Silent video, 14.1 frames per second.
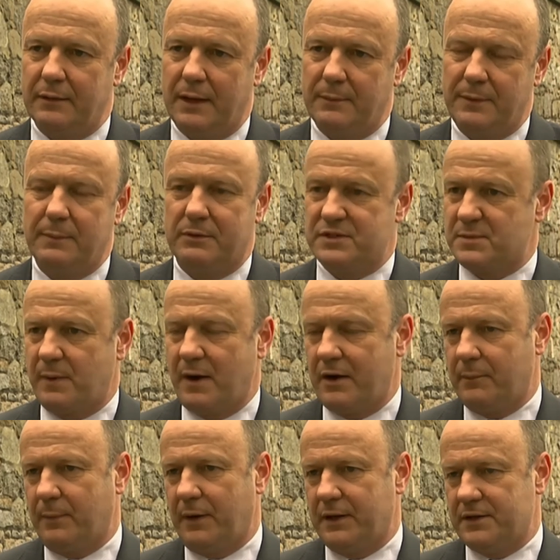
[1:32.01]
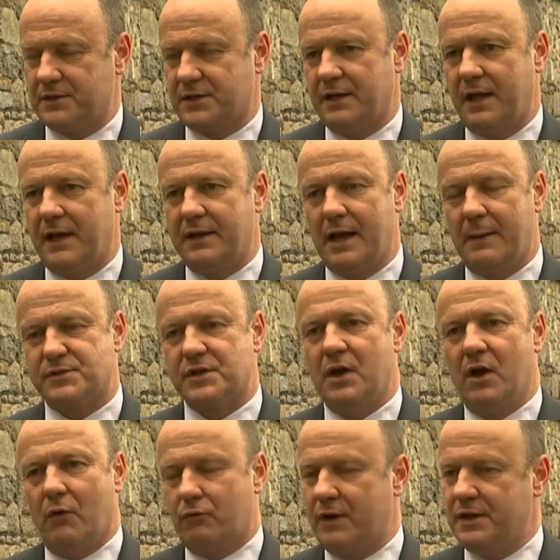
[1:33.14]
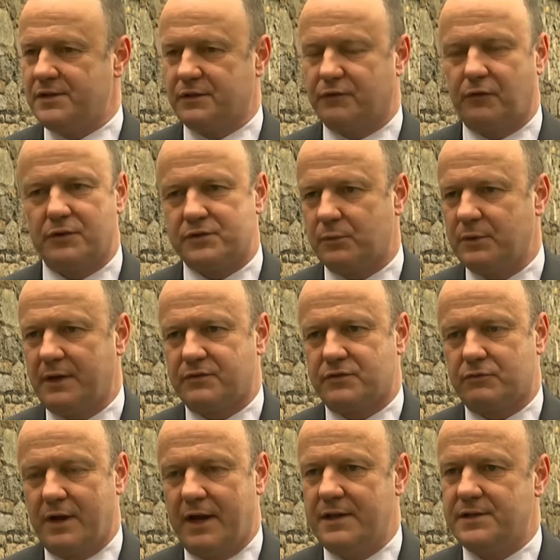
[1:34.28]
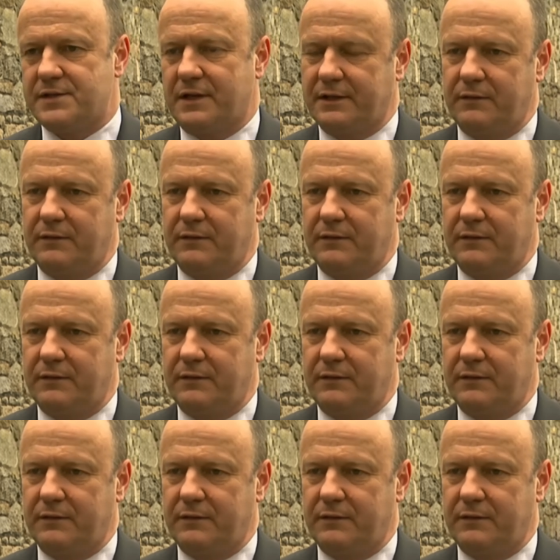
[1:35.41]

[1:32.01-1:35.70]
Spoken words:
and people are inspired by it and helps raise the funds that we have to raise.